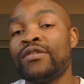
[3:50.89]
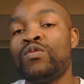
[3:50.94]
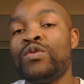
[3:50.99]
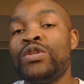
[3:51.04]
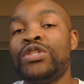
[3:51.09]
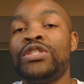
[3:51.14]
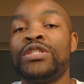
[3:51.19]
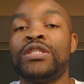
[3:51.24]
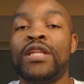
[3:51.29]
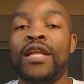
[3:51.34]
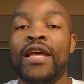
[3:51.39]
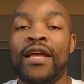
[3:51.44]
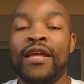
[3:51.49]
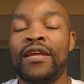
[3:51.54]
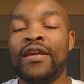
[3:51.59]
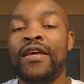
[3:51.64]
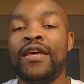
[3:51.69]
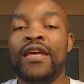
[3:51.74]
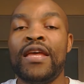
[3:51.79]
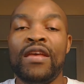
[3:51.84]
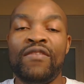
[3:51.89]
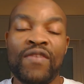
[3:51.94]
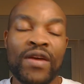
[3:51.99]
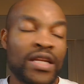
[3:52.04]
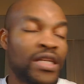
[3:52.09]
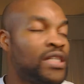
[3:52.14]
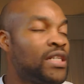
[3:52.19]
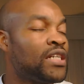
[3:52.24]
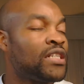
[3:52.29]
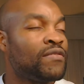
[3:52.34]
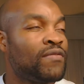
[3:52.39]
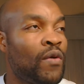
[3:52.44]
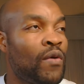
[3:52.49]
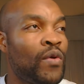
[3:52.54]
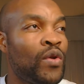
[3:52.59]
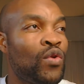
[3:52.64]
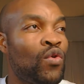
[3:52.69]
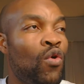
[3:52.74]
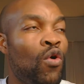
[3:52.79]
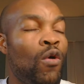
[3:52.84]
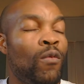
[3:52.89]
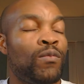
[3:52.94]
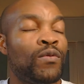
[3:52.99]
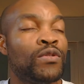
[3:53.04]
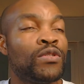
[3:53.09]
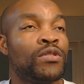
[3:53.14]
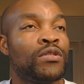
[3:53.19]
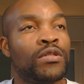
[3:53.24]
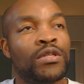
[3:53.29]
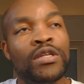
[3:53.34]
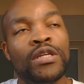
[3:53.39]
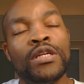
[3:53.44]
which is like if any transfer window opens,